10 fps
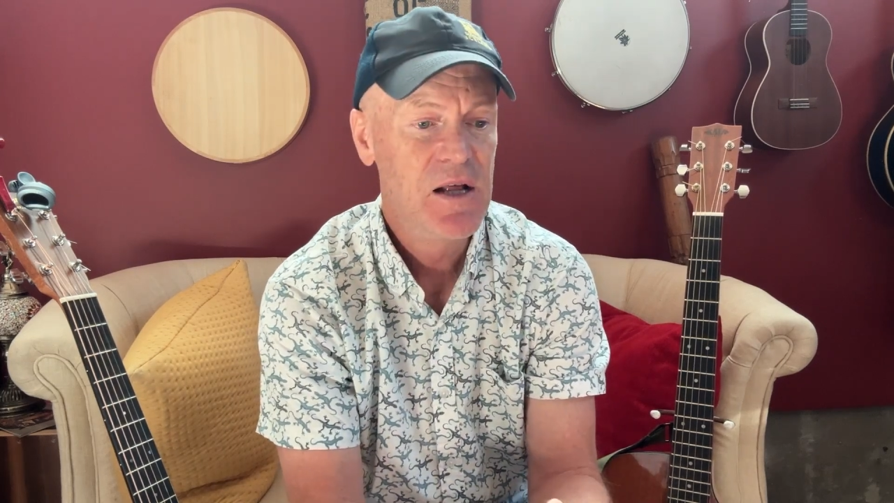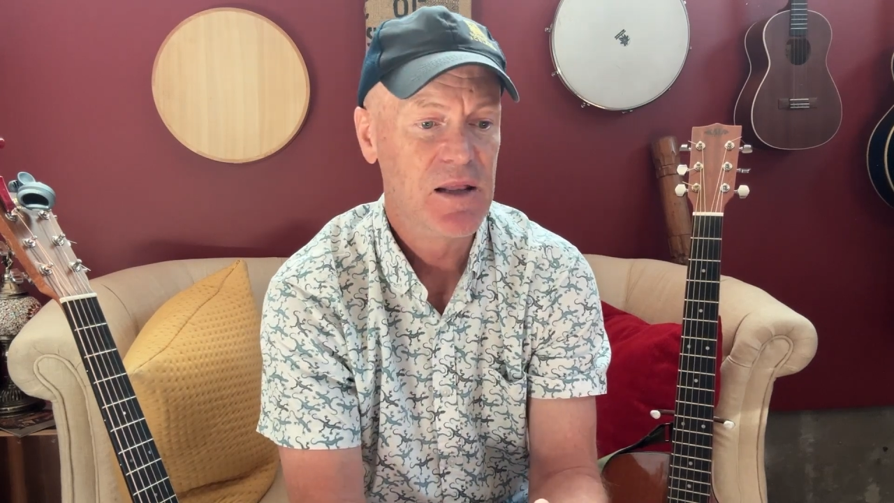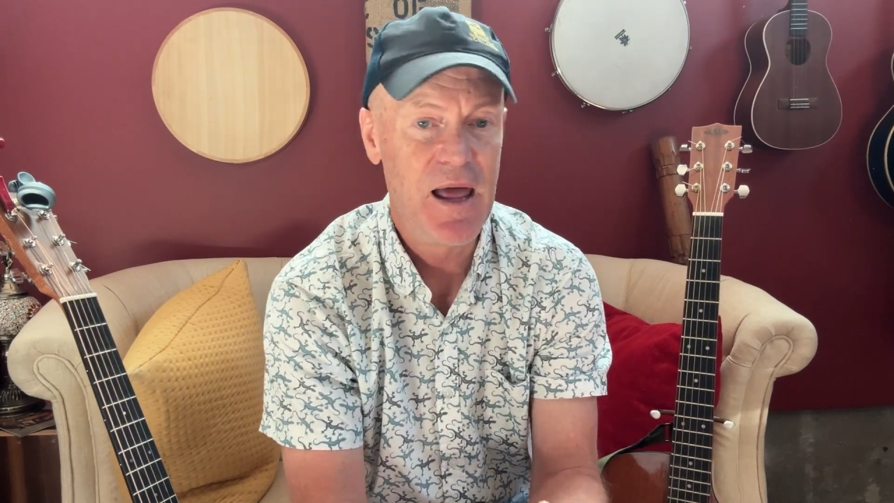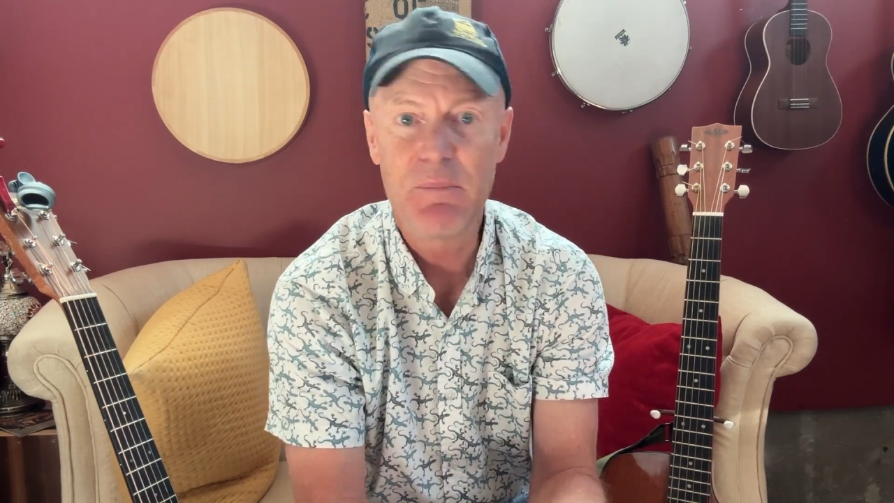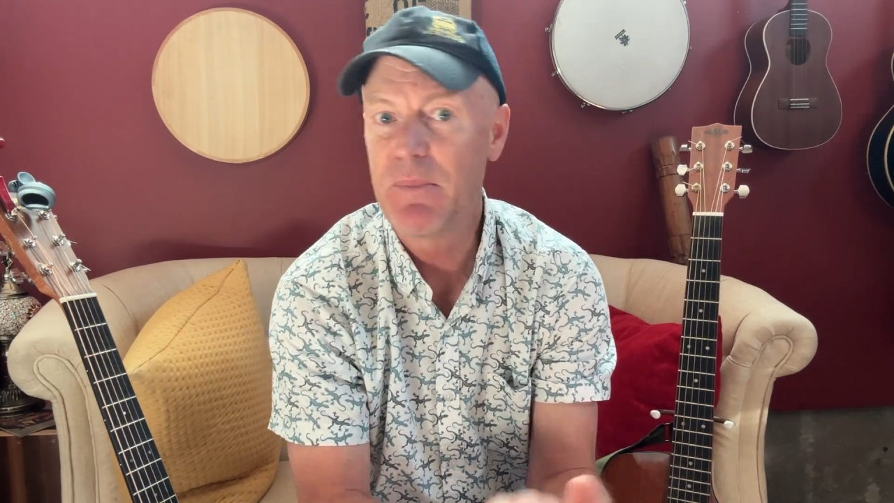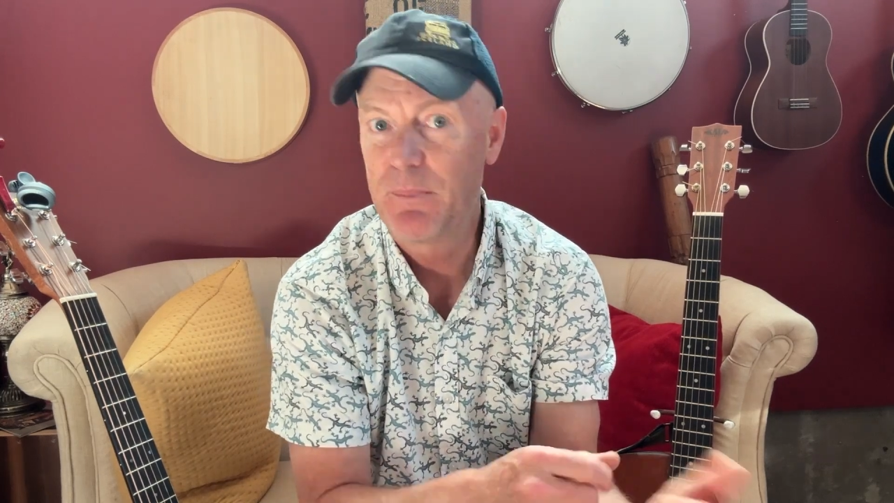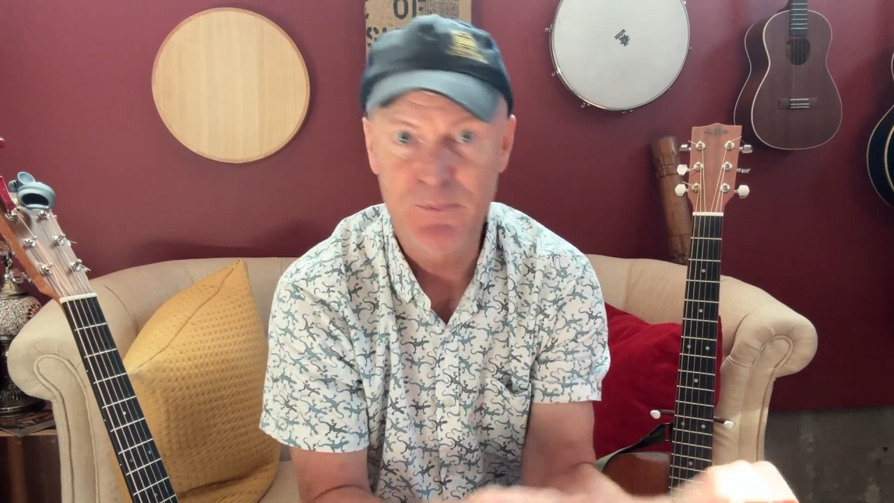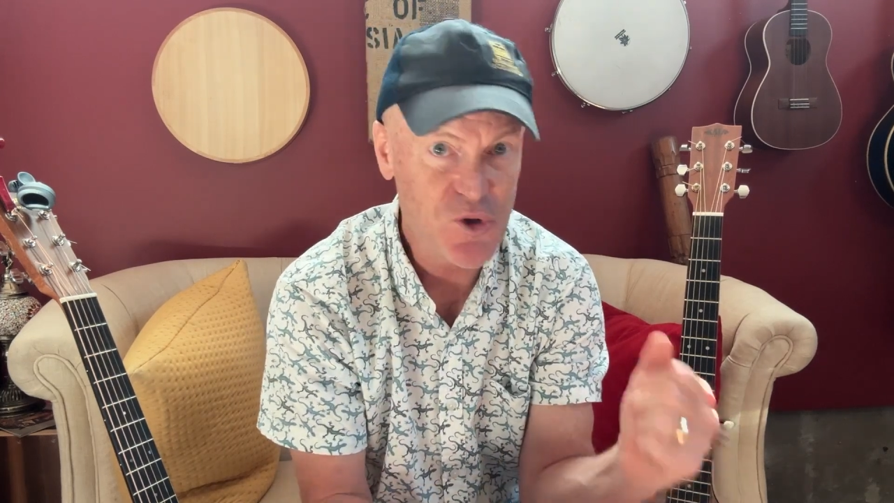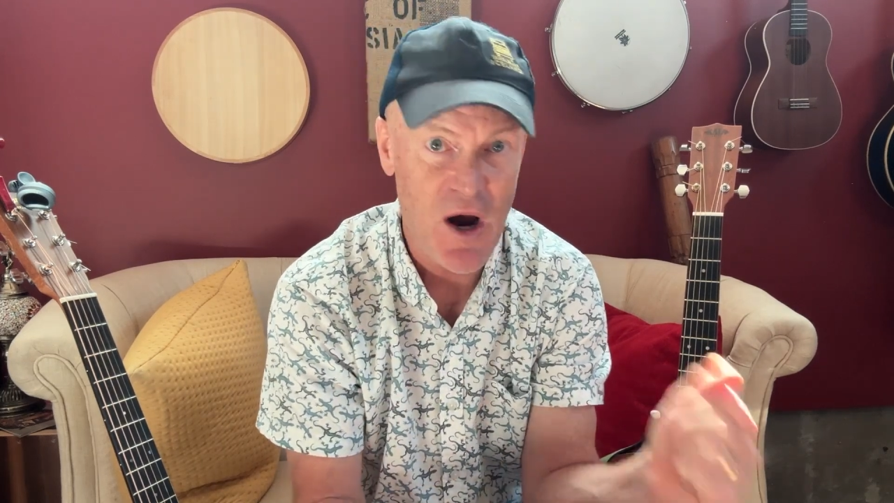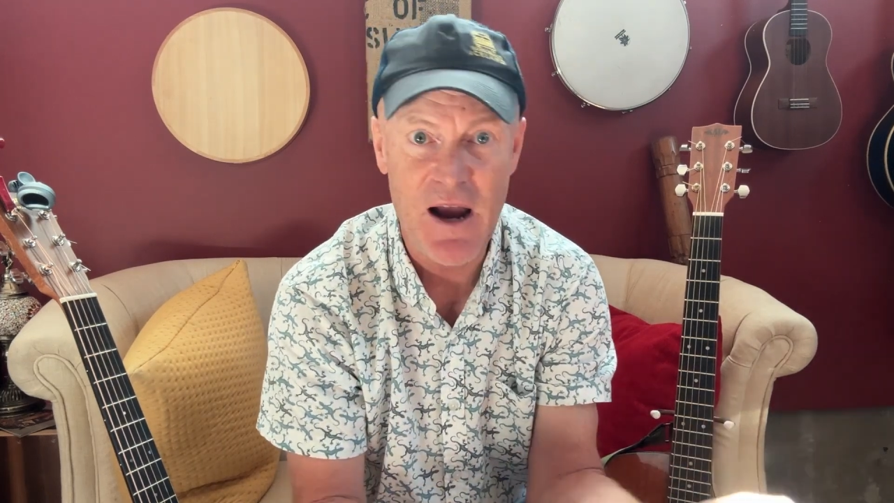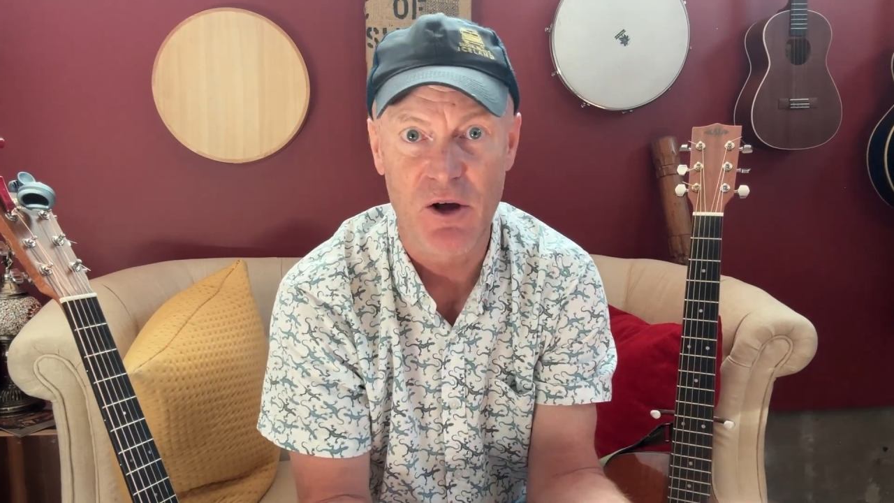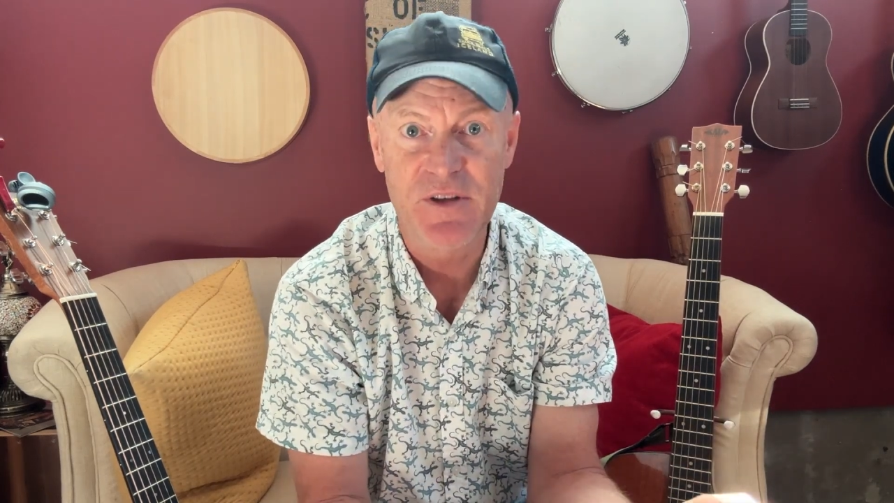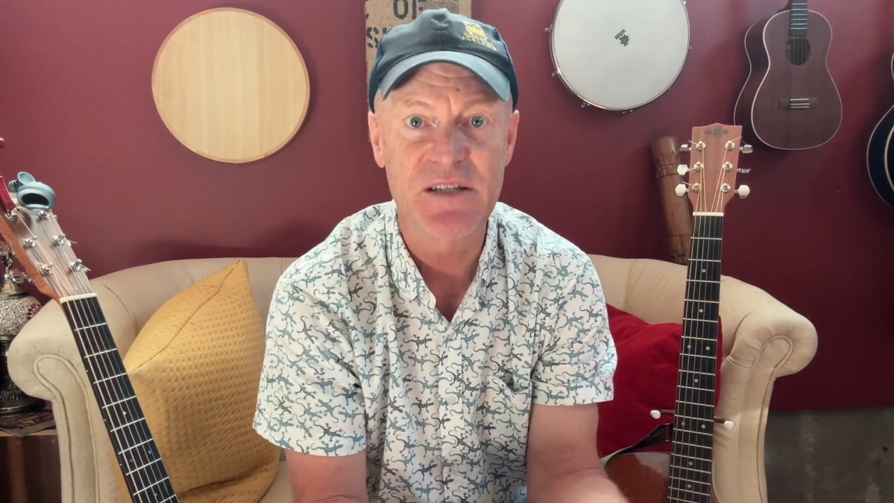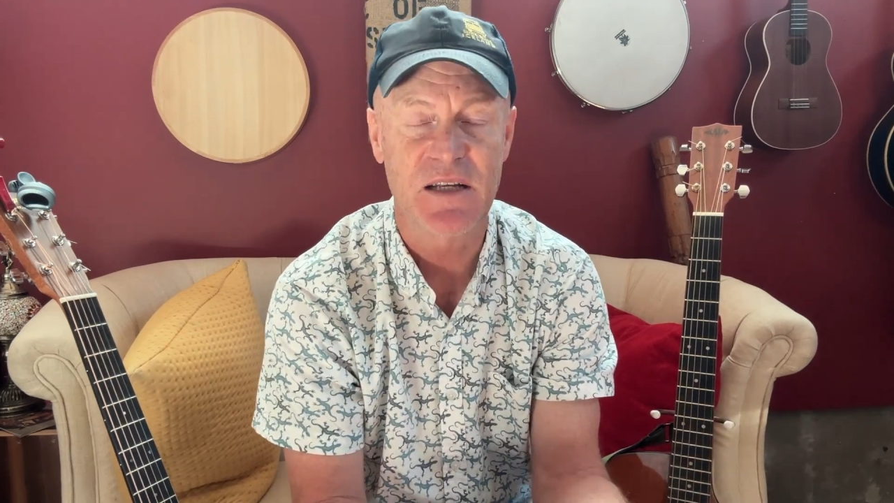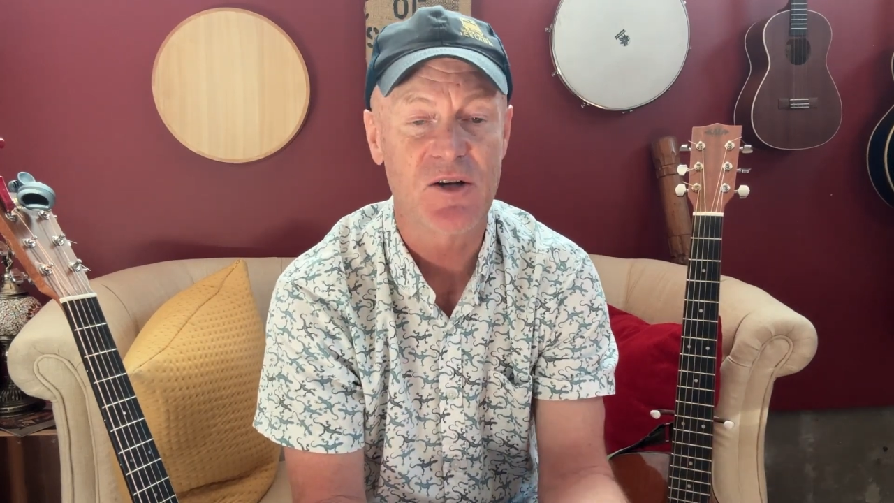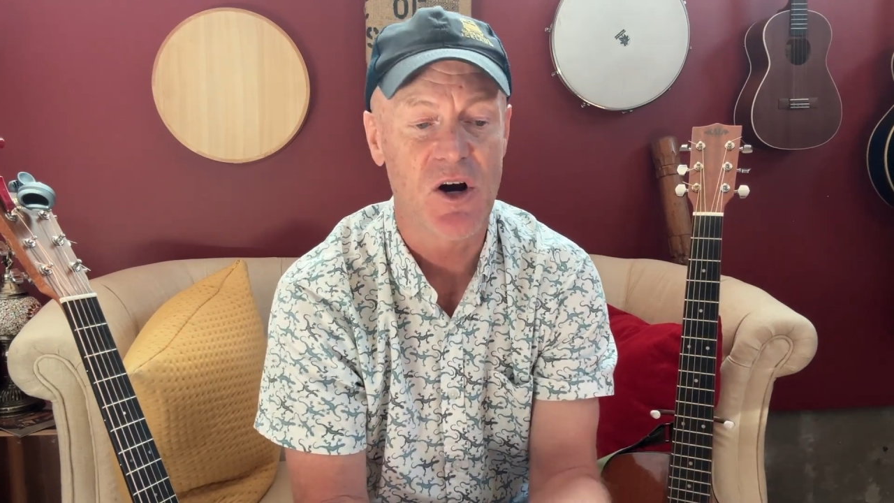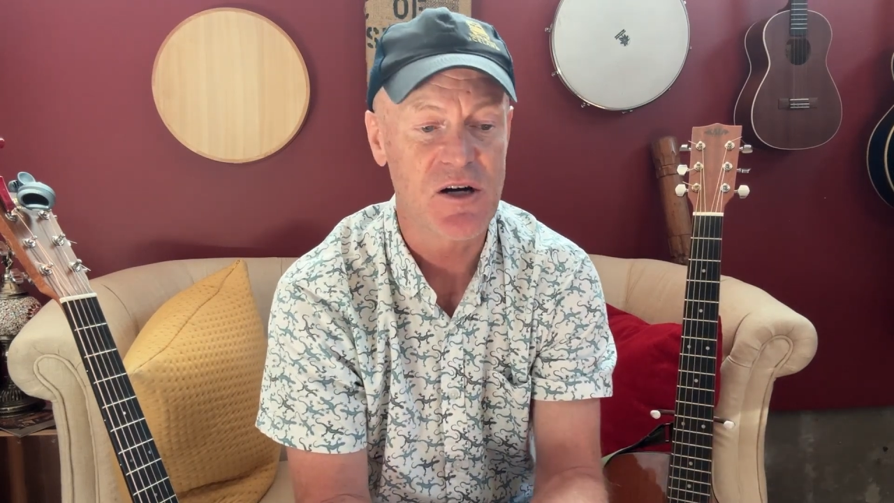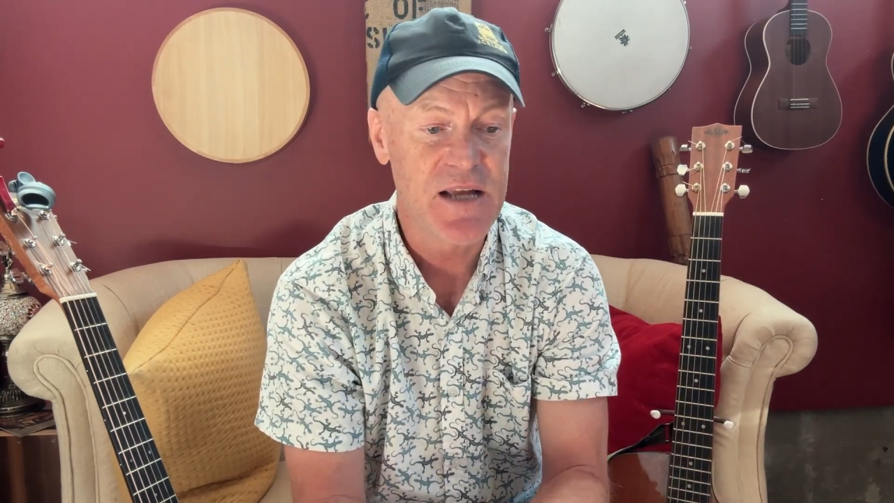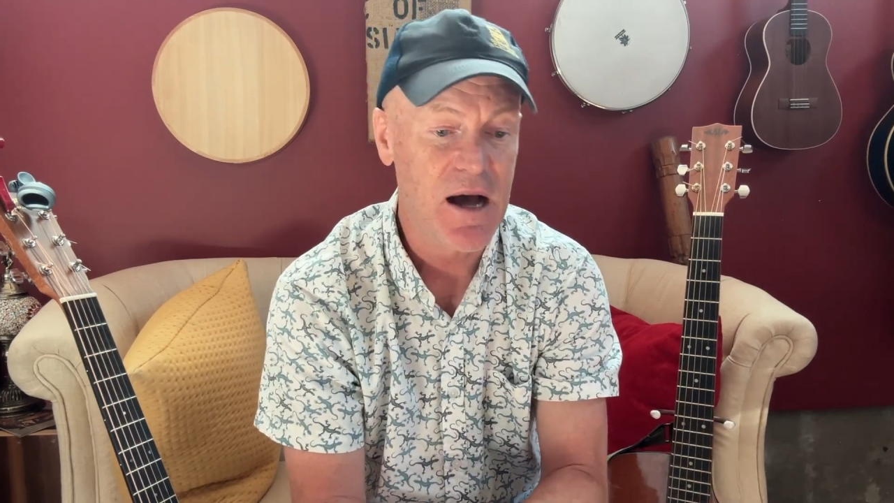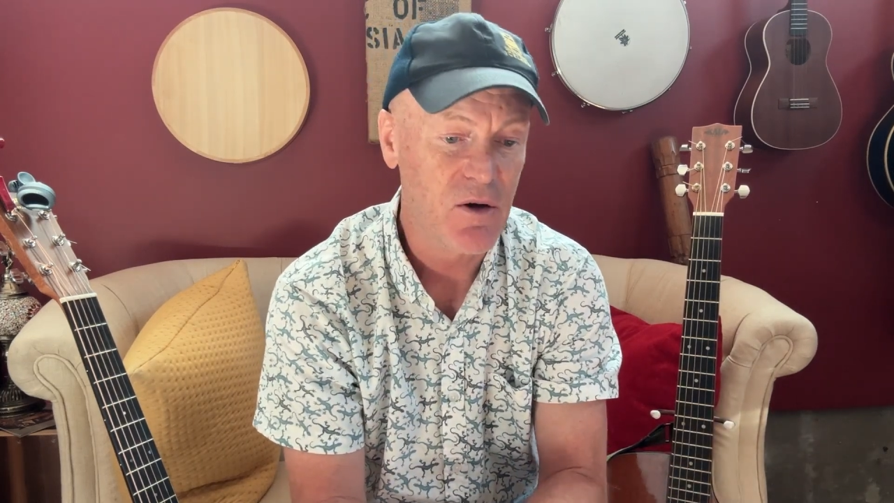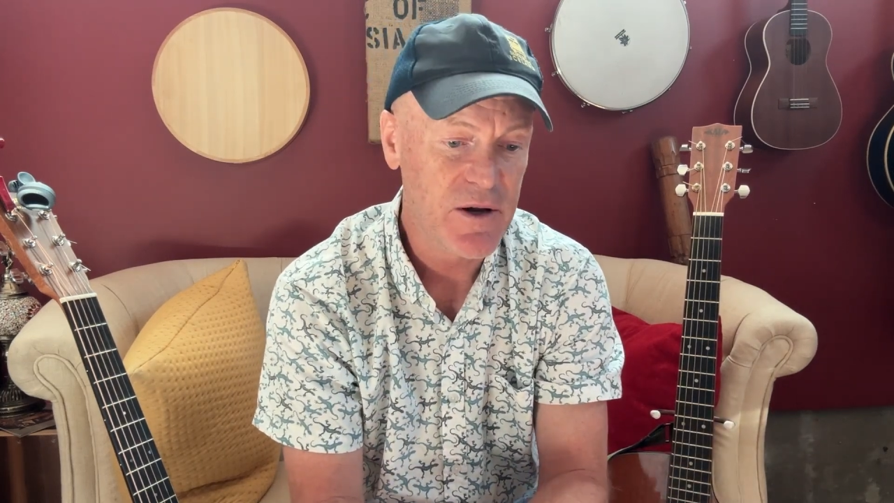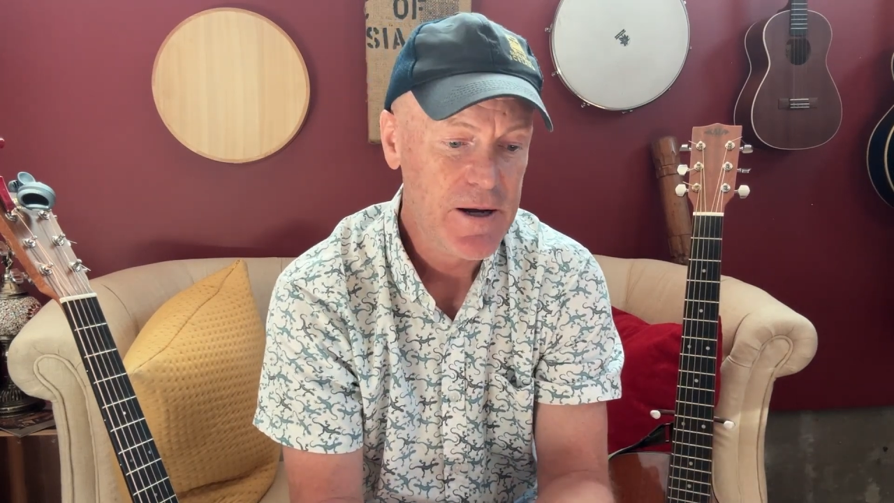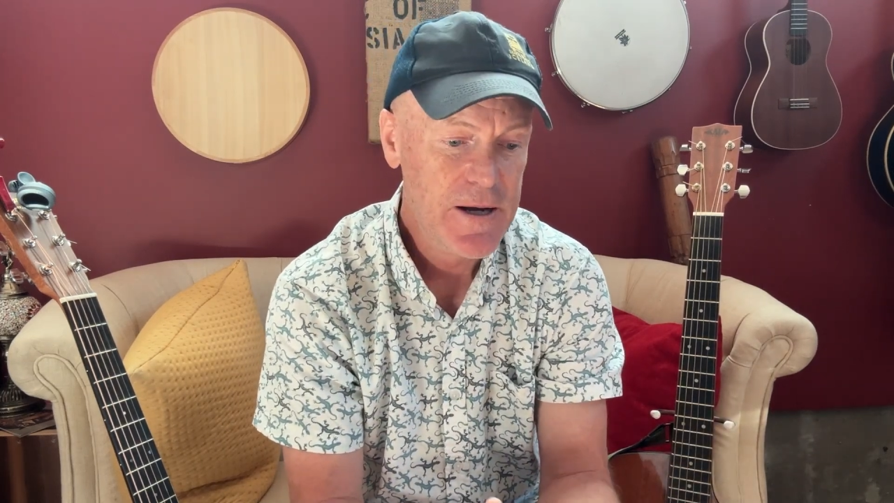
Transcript: Let me try all these guitars out.